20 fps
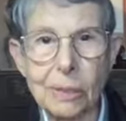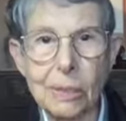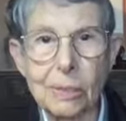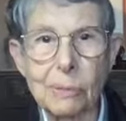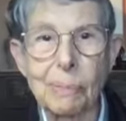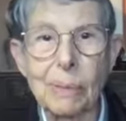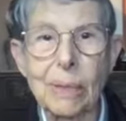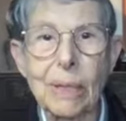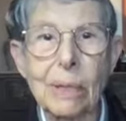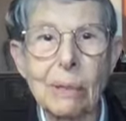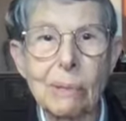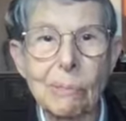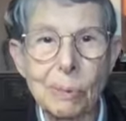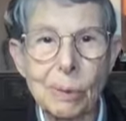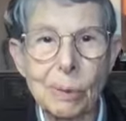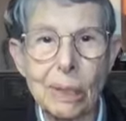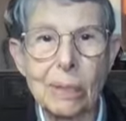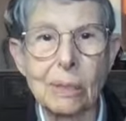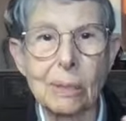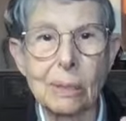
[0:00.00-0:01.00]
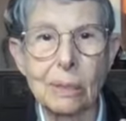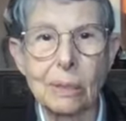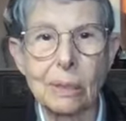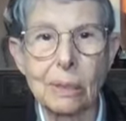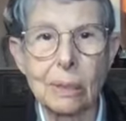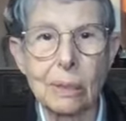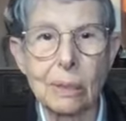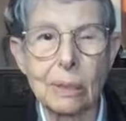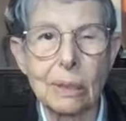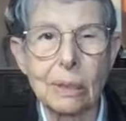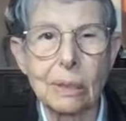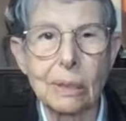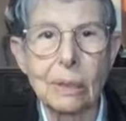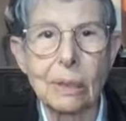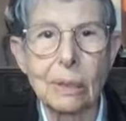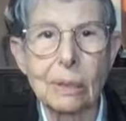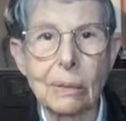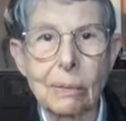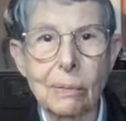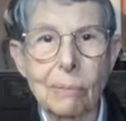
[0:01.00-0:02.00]
being present,
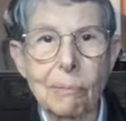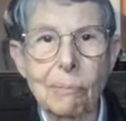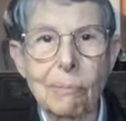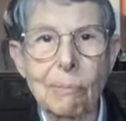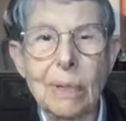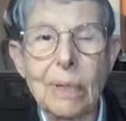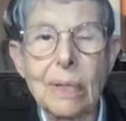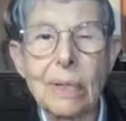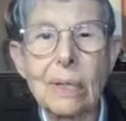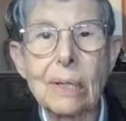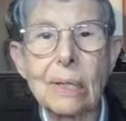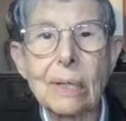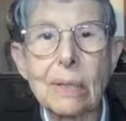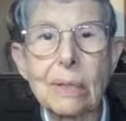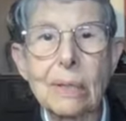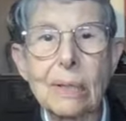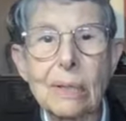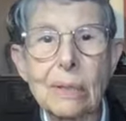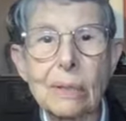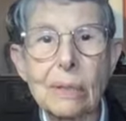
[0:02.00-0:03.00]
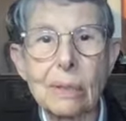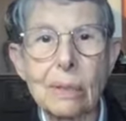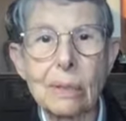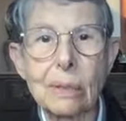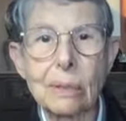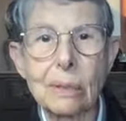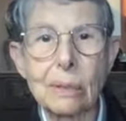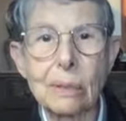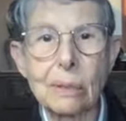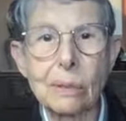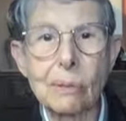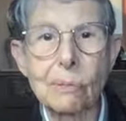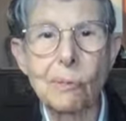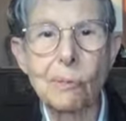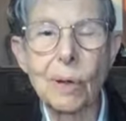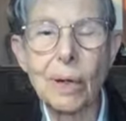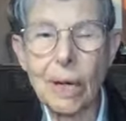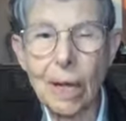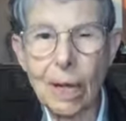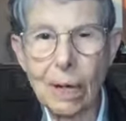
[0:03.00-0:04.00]
being
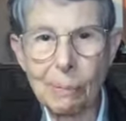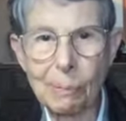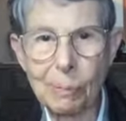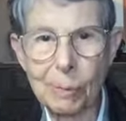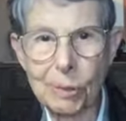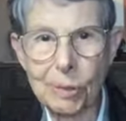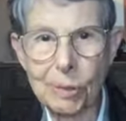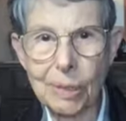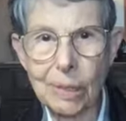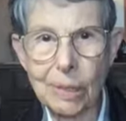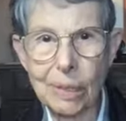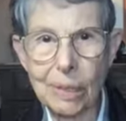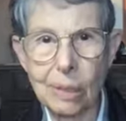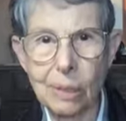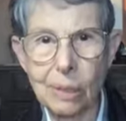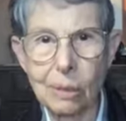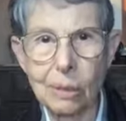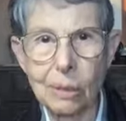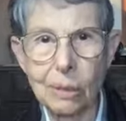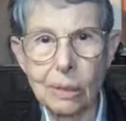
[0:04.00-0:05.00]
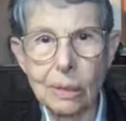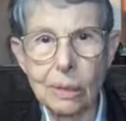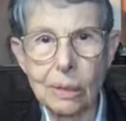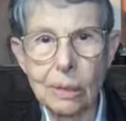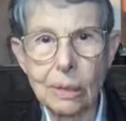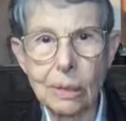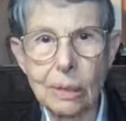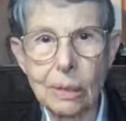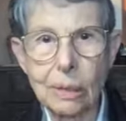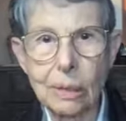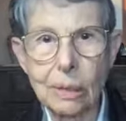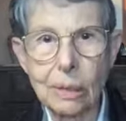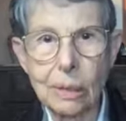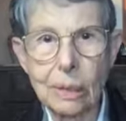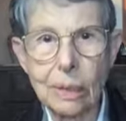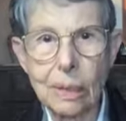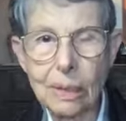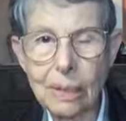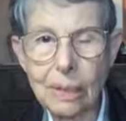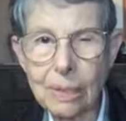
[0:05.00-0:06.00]
100% here
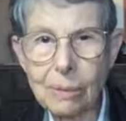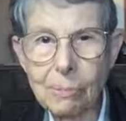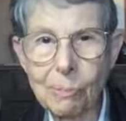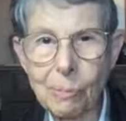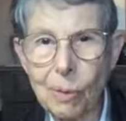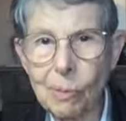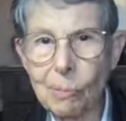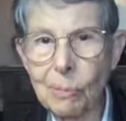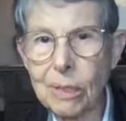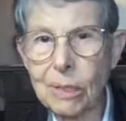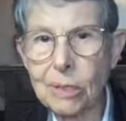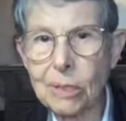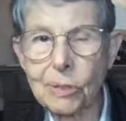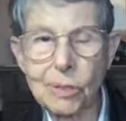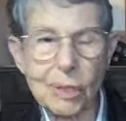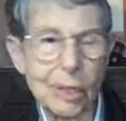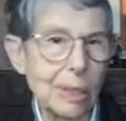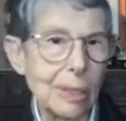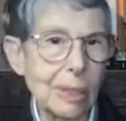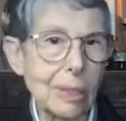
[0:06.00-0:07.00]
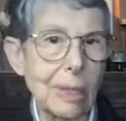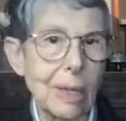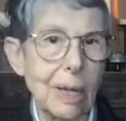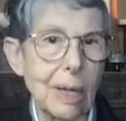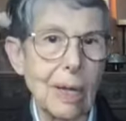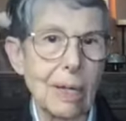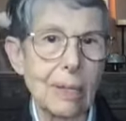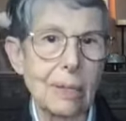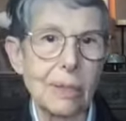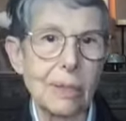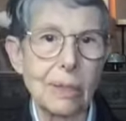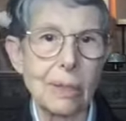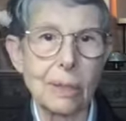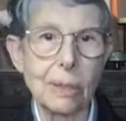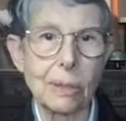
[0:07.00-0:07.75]
in this moment, just as it